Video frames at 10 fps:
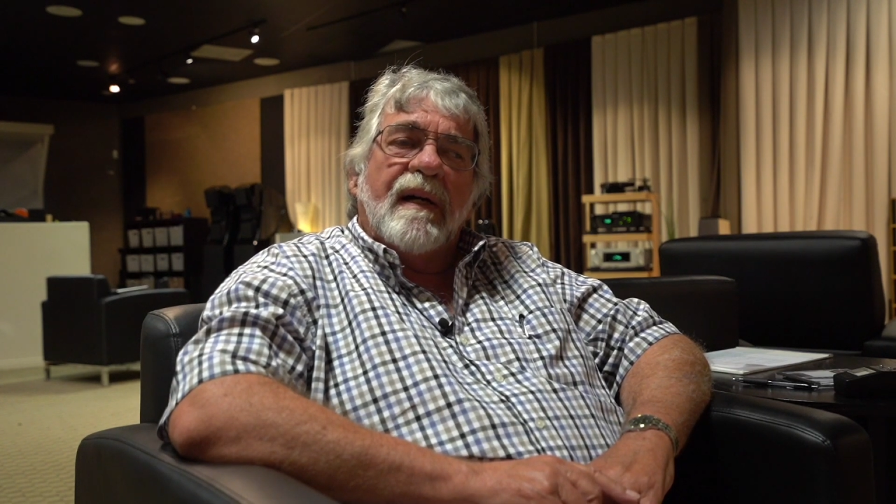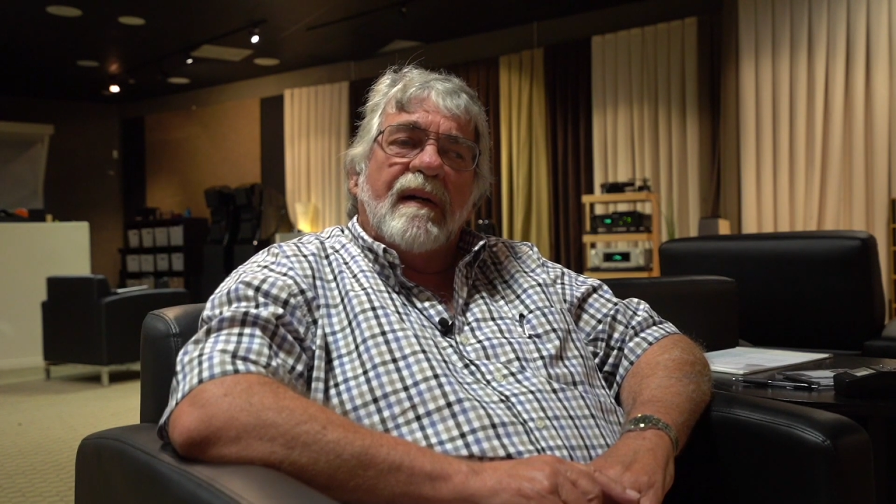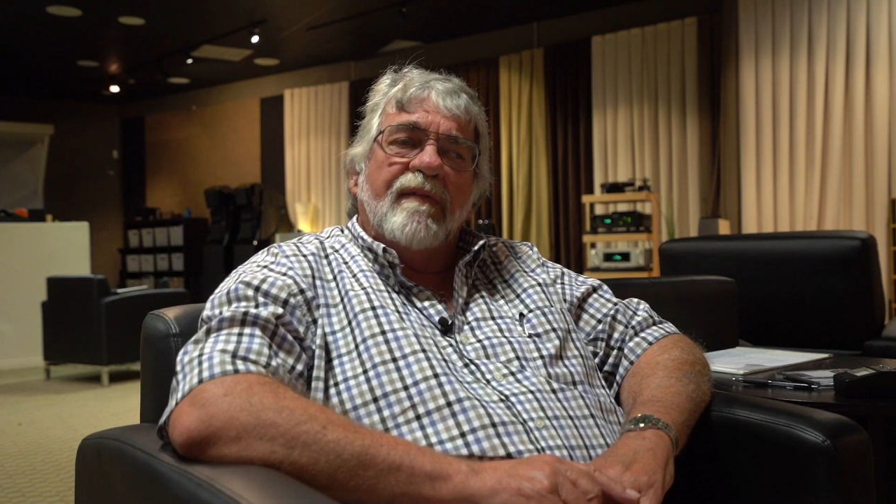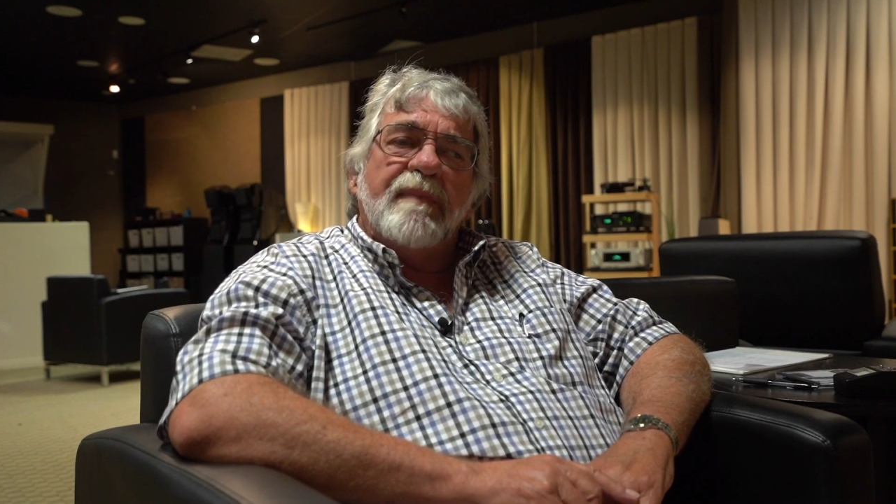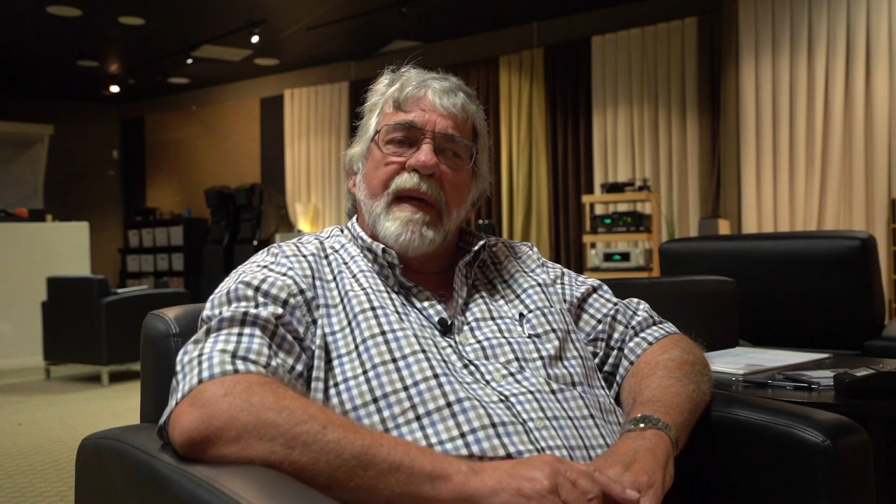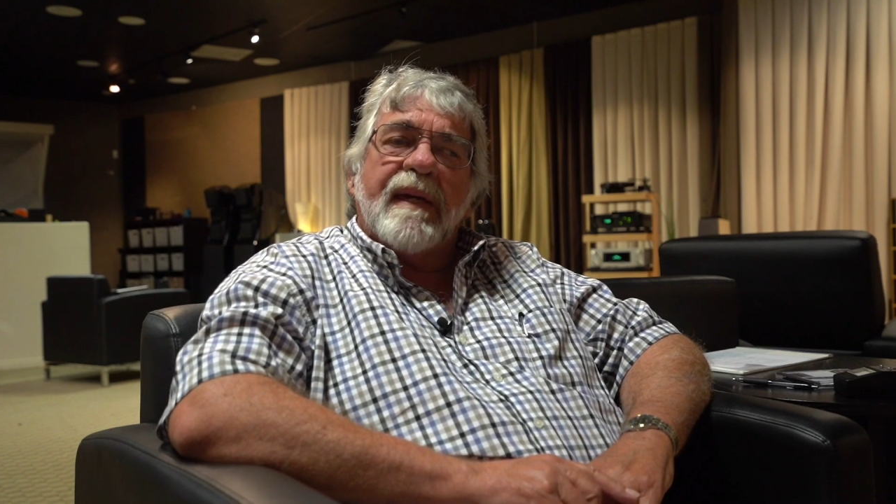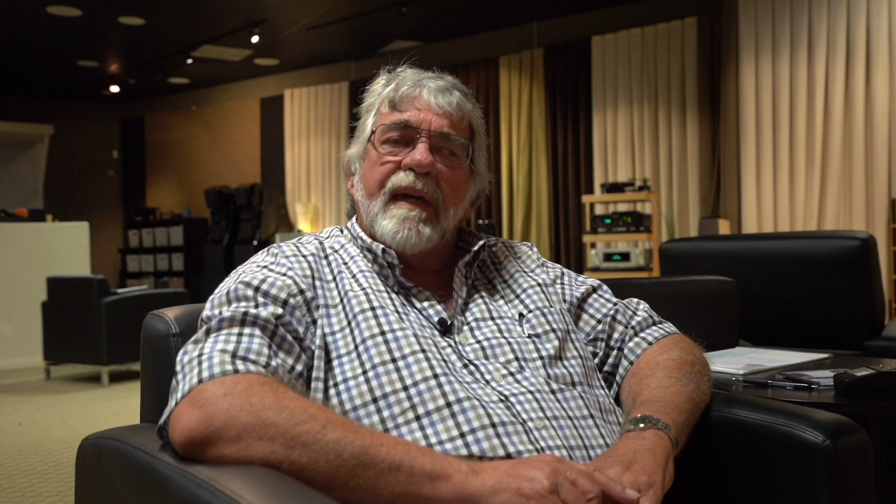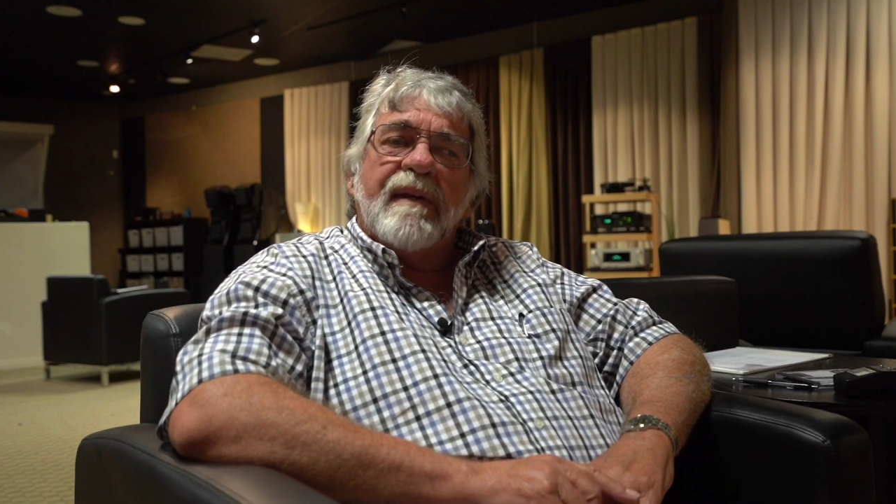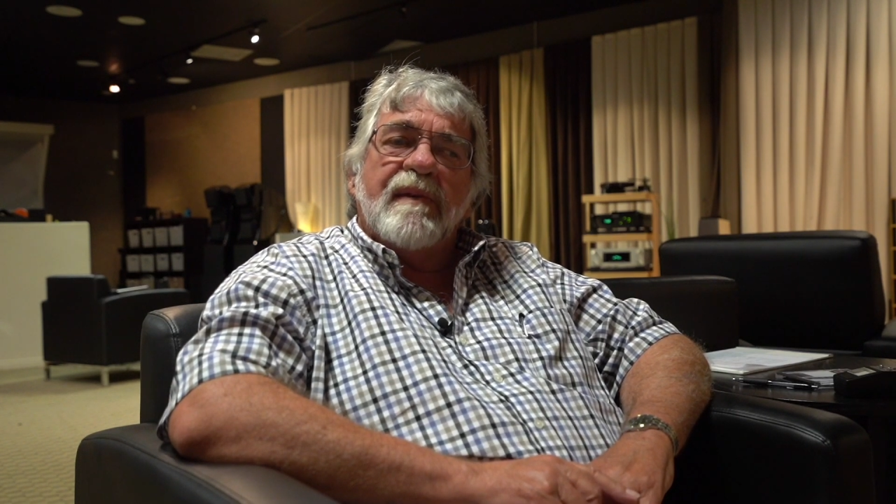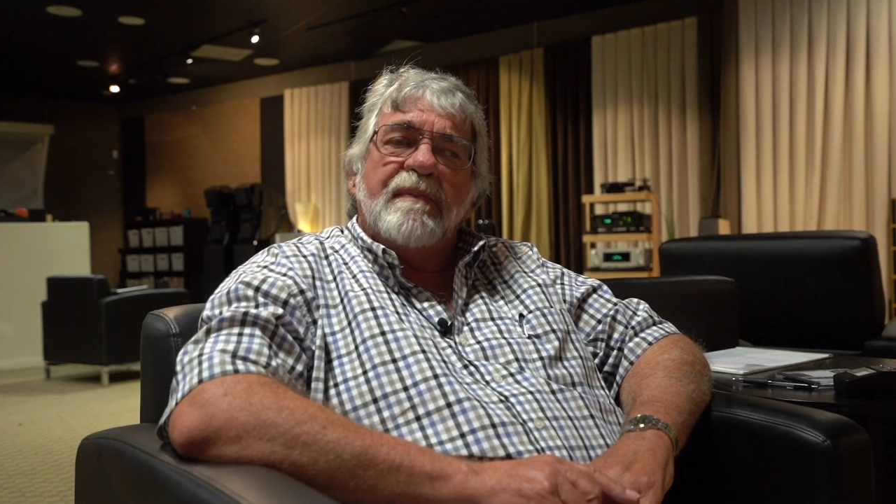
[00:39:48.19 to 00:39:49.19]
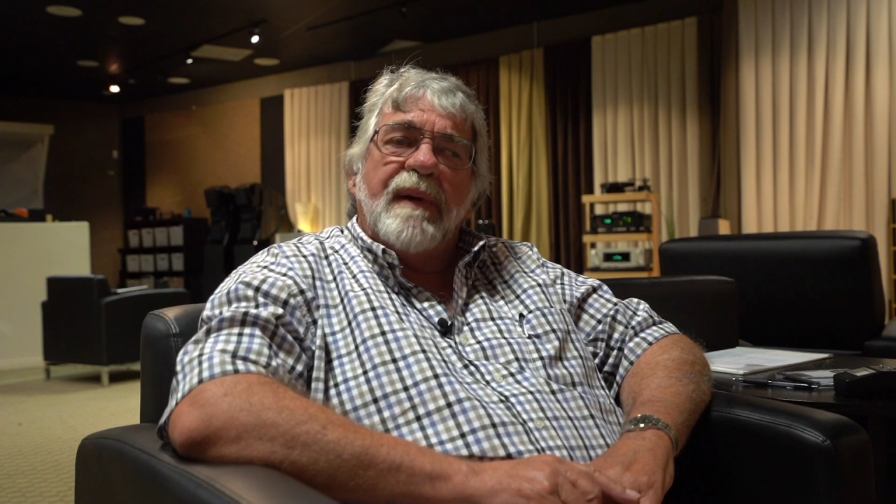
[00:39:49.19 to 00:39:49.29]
of making the